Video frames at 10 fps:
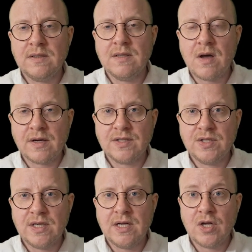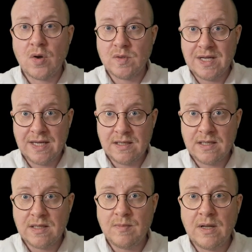oxygen, goes into
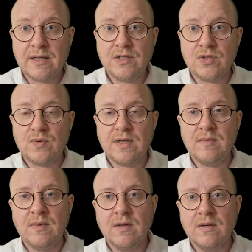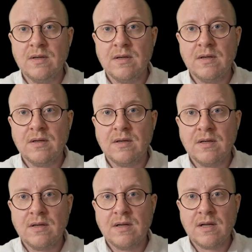the bloodstream,
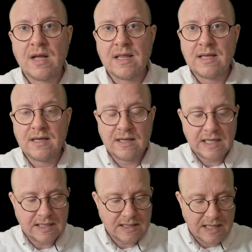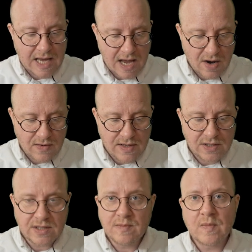and then it gets carried
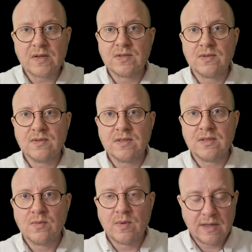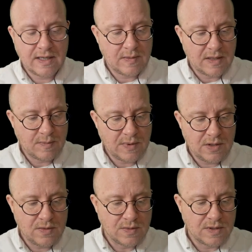to the muscles where it can then be
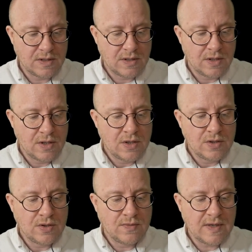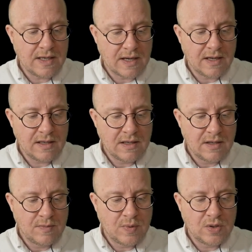used. Urea,
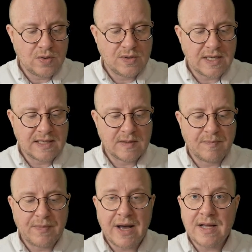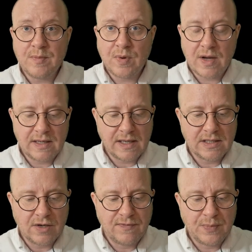produced as a
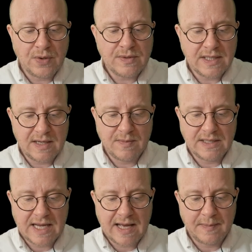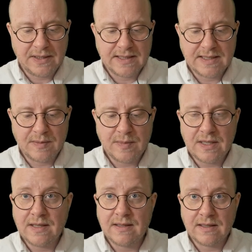byproduct of protein metabolism
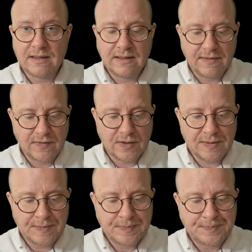in the liver.